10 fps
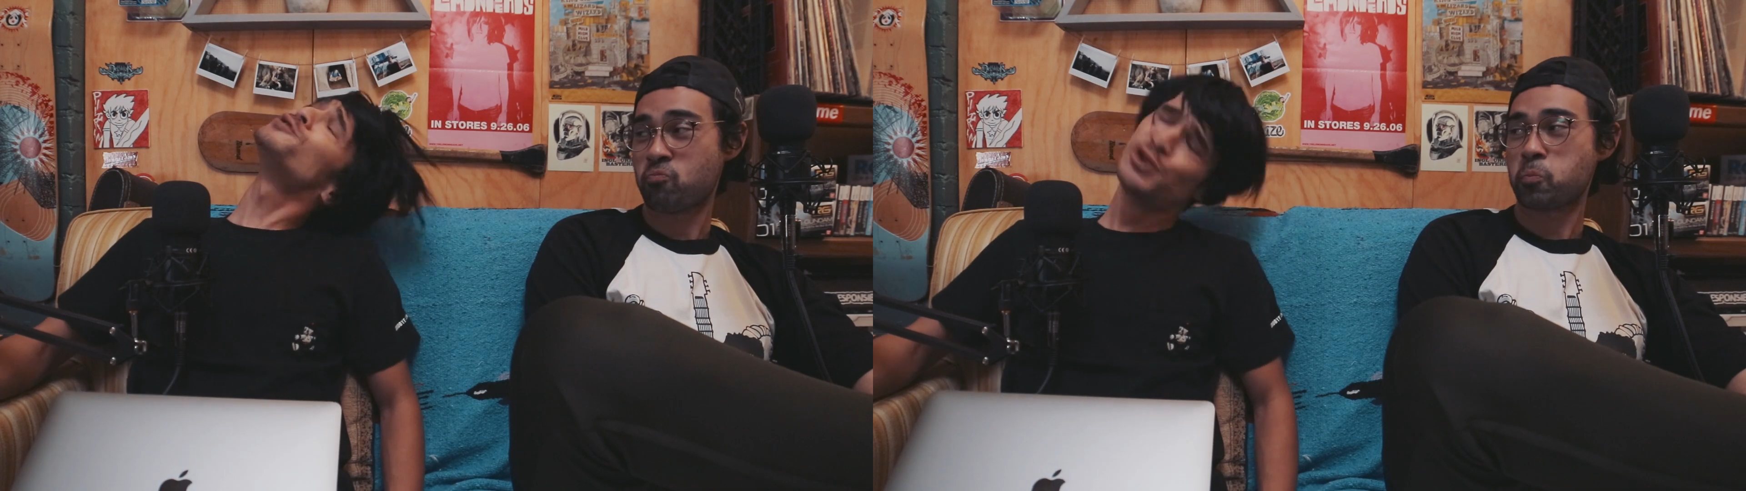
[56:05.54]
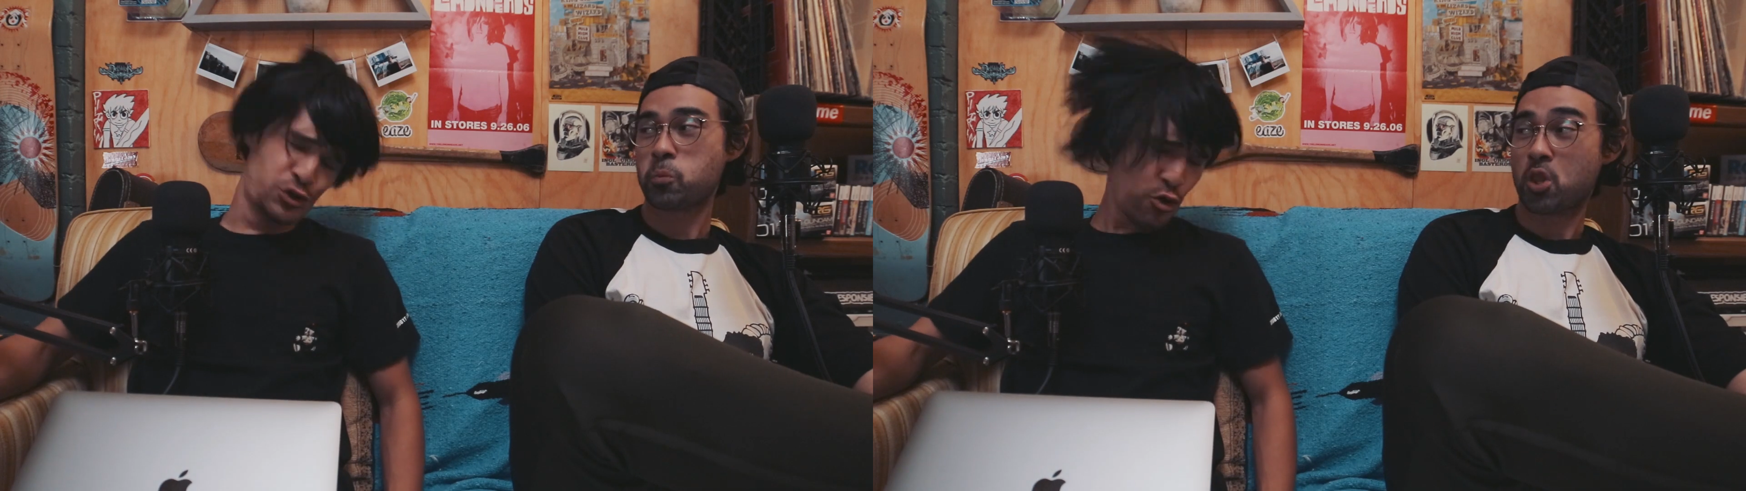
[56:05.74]

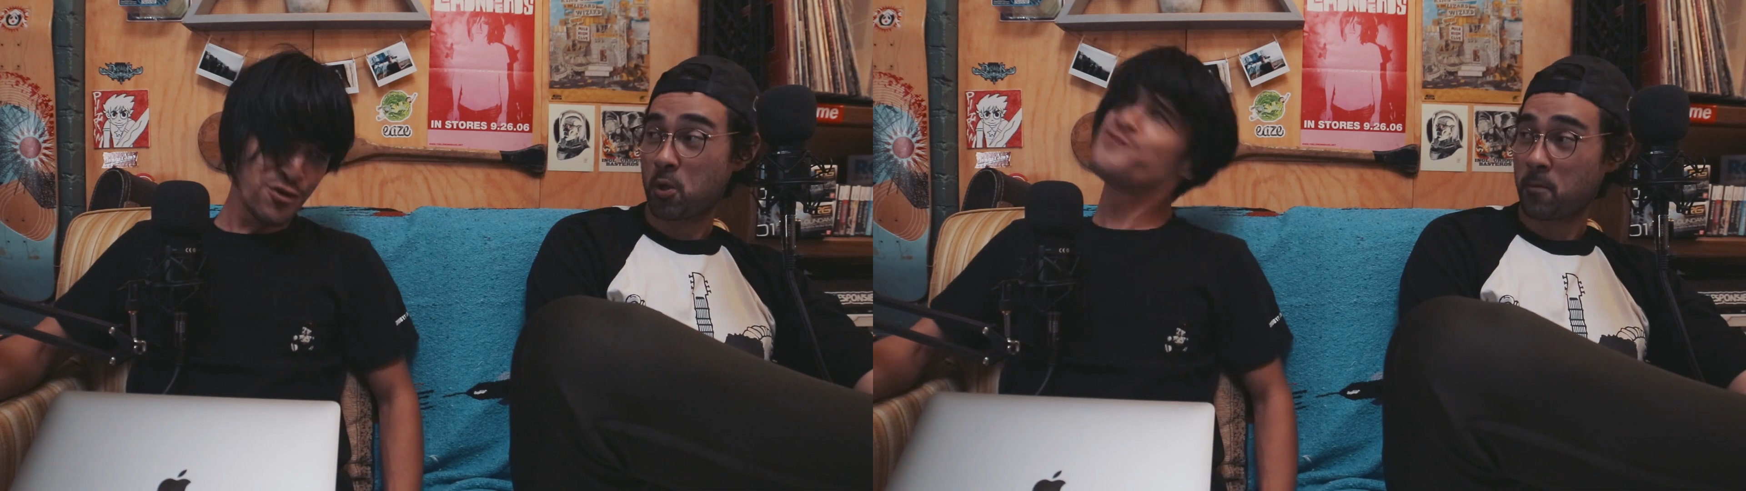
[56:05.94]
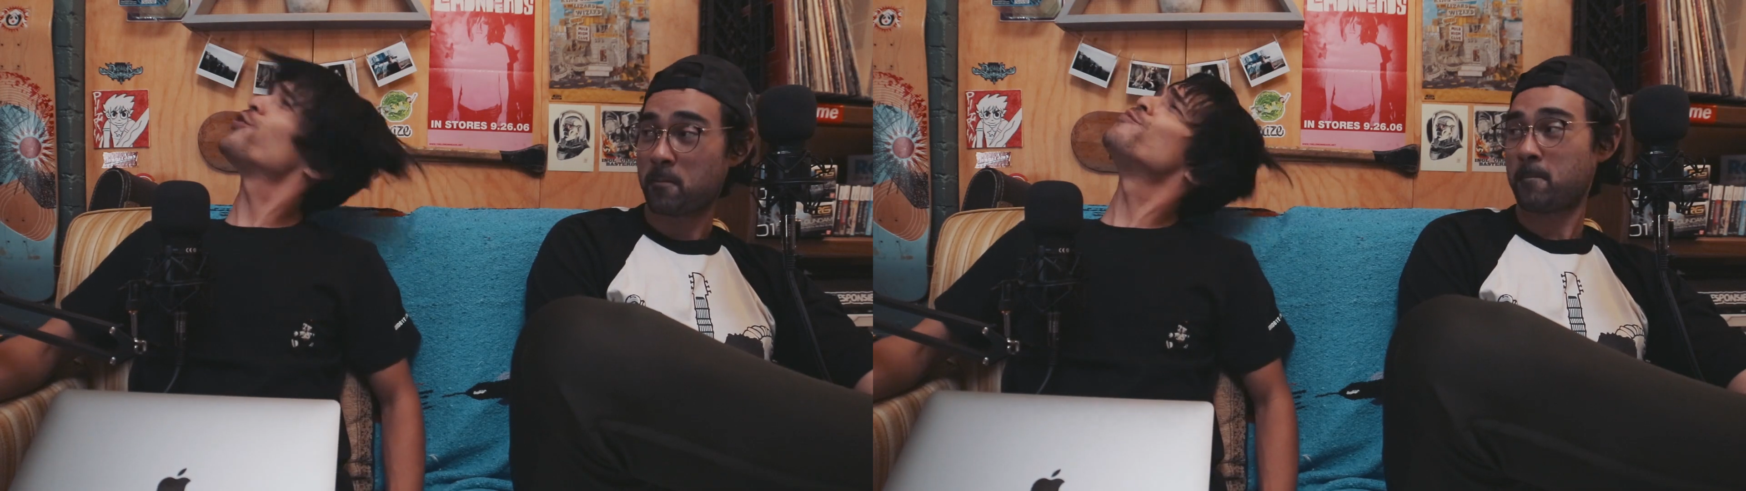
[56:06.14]

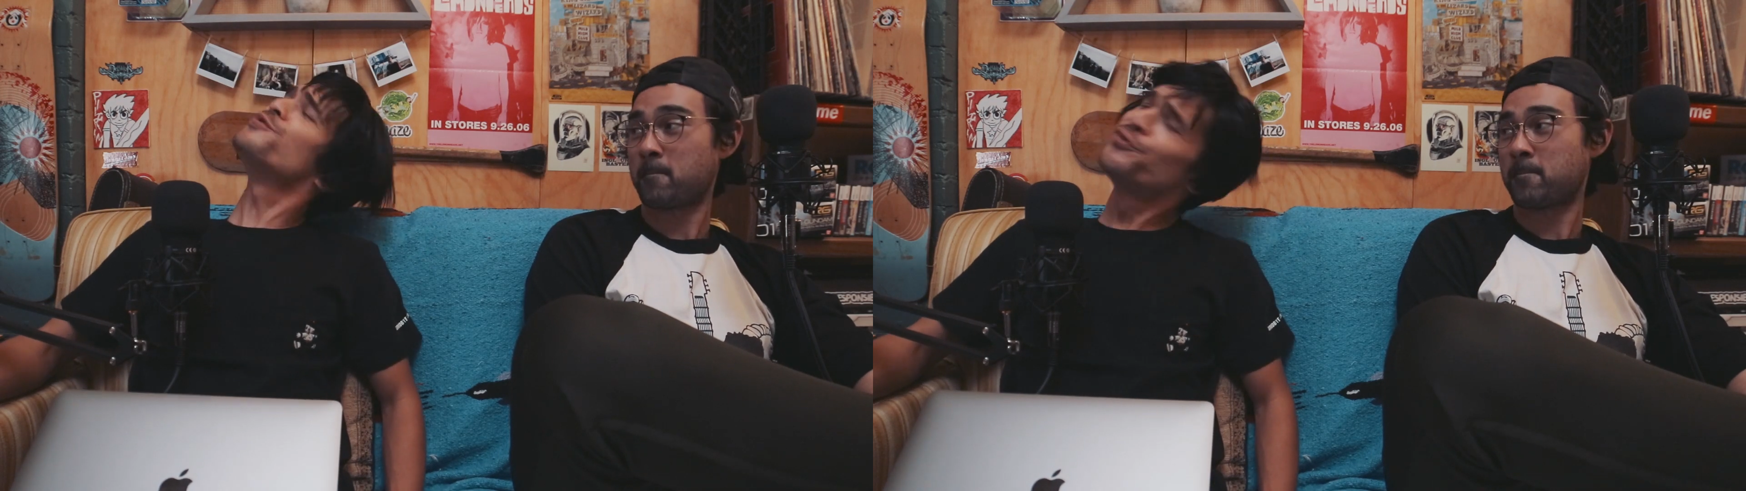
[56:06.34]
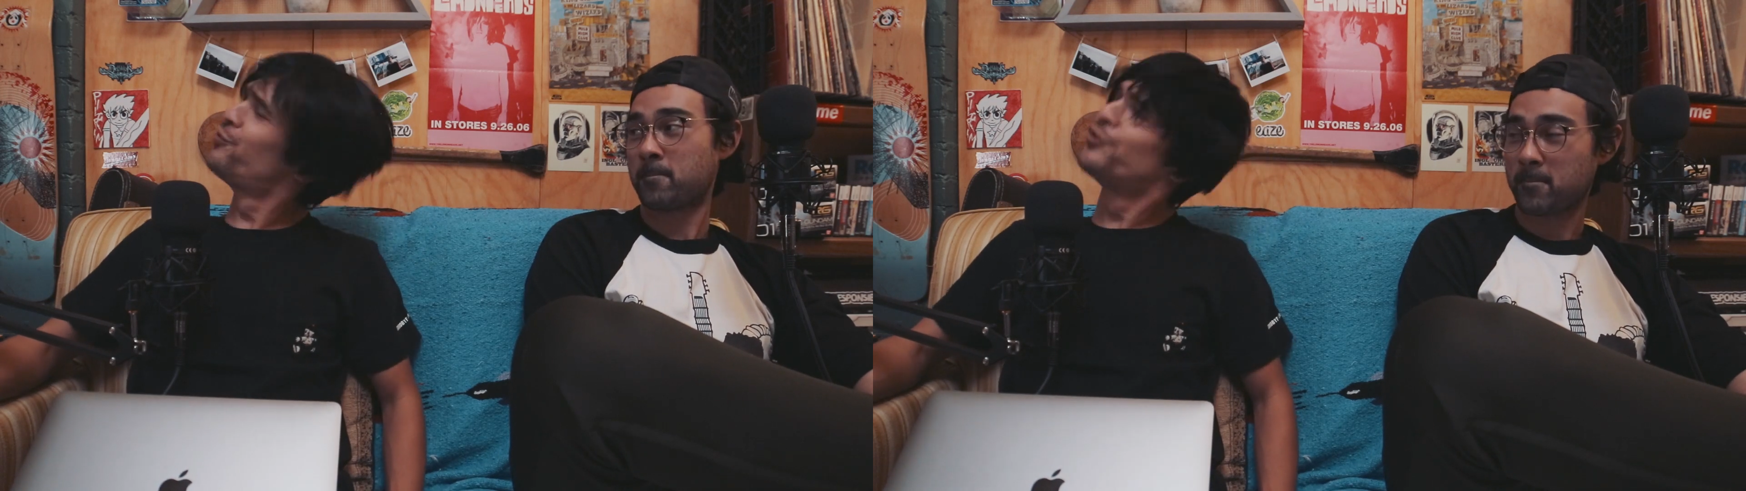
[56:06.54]
Jordan from
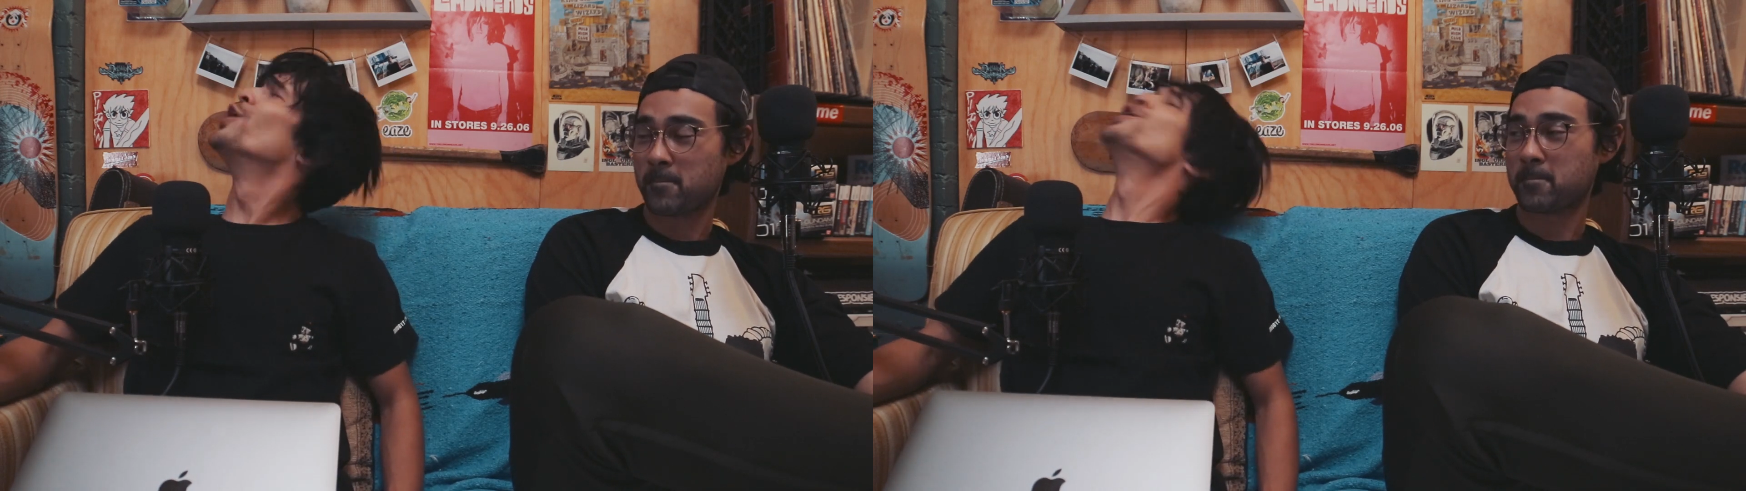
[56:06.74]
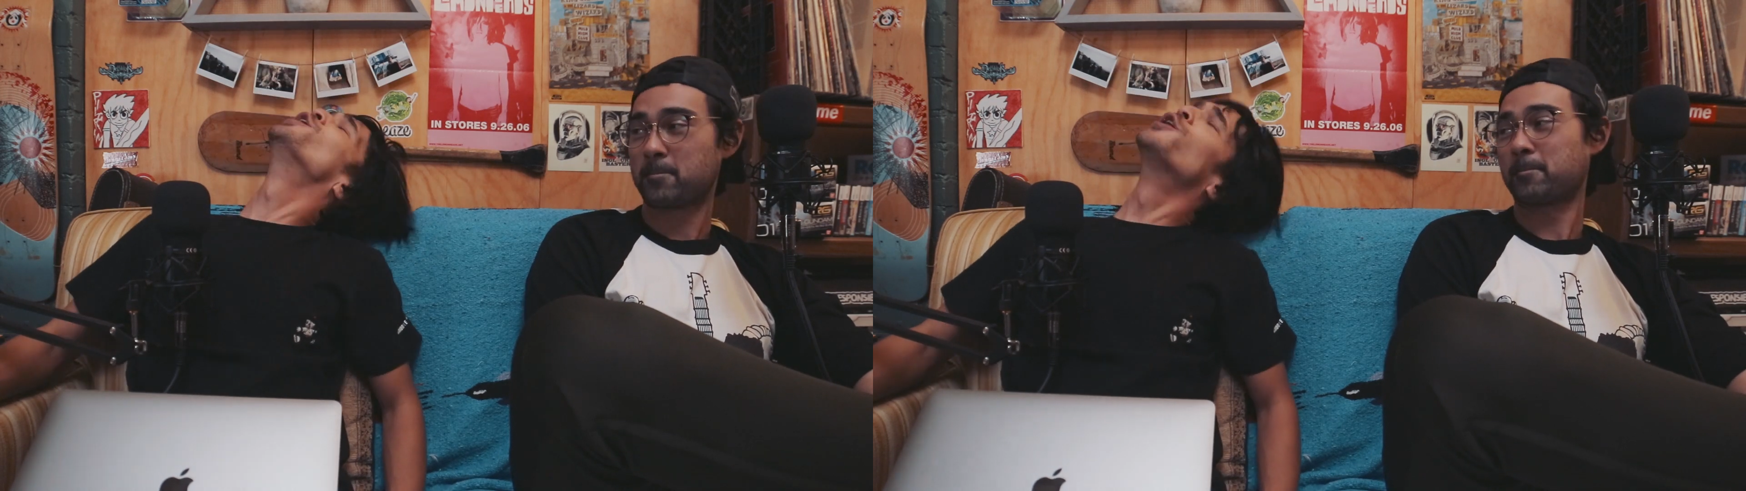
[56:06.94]

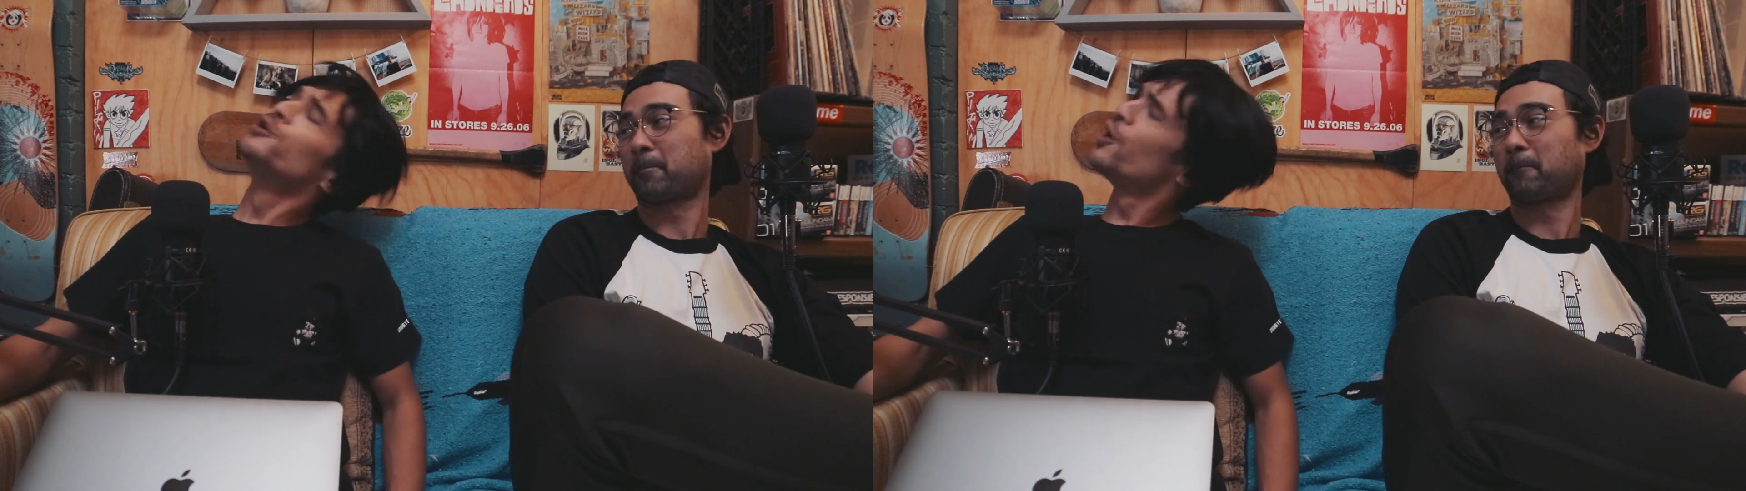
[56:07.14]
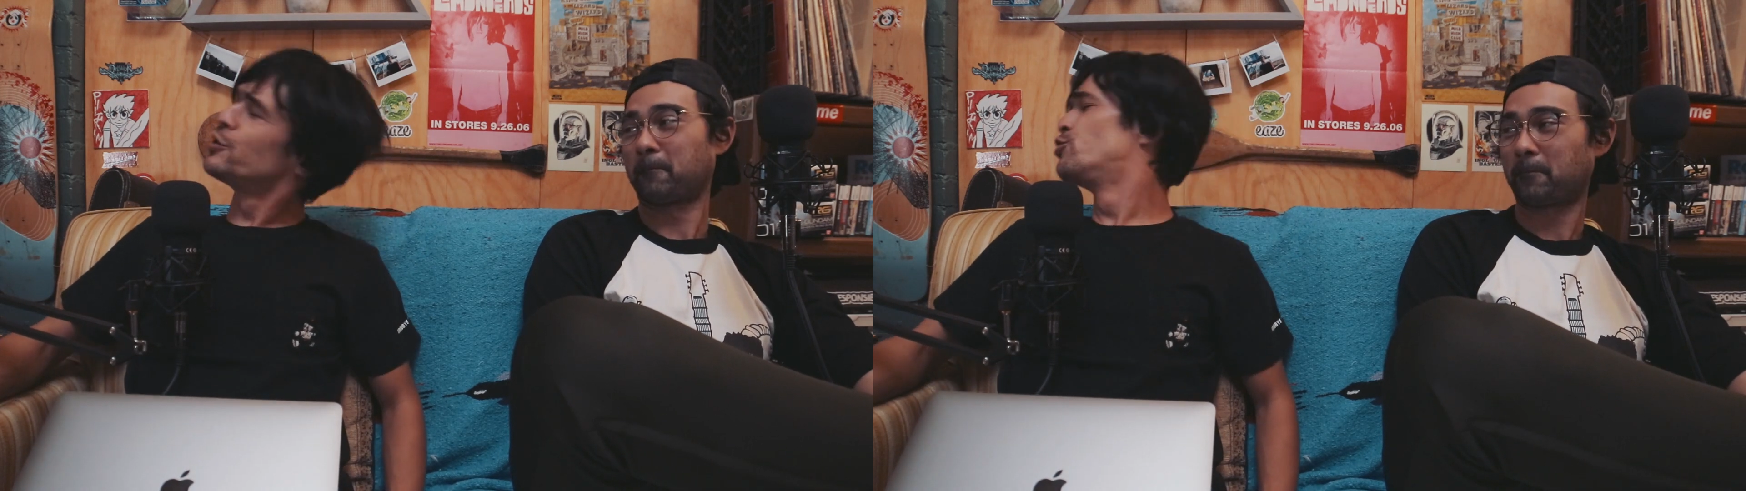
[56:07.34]

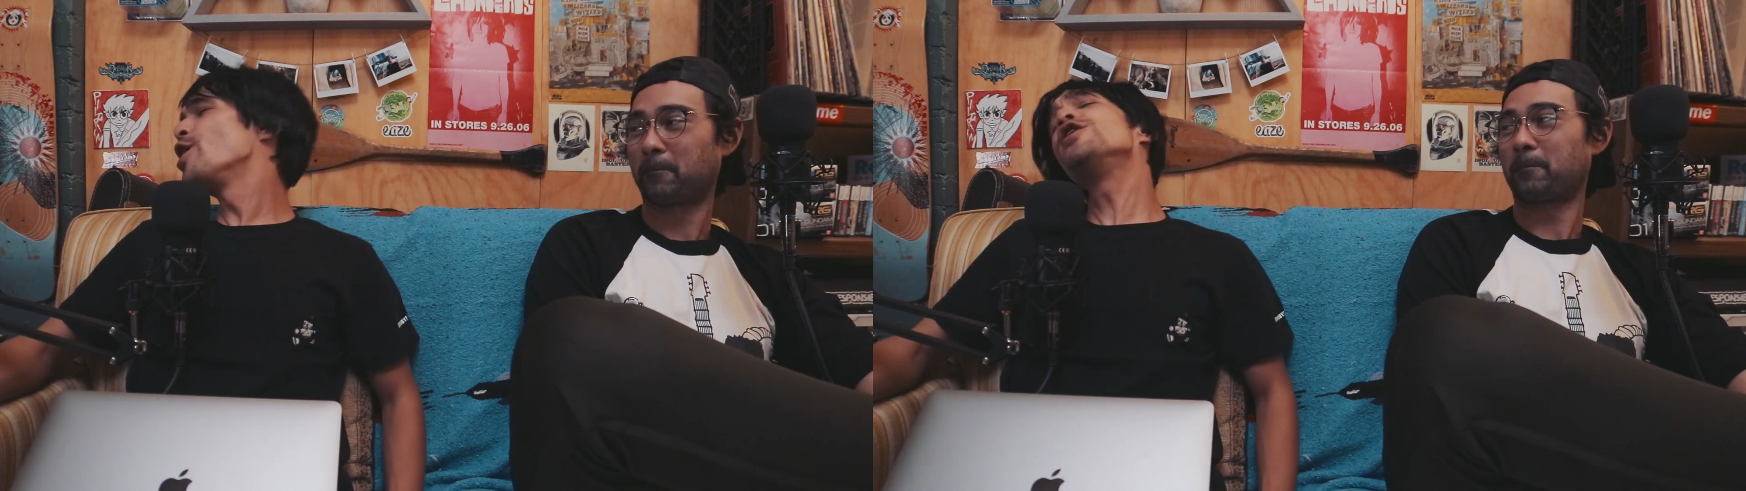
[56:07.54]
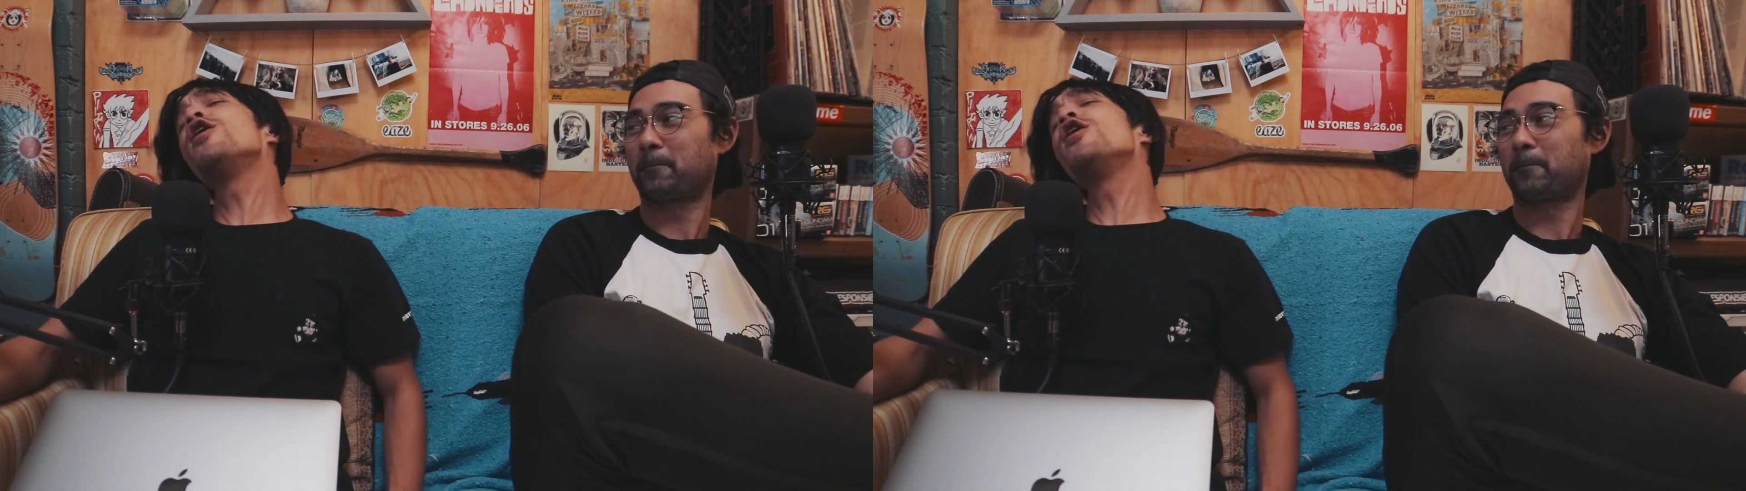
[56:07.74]
the grade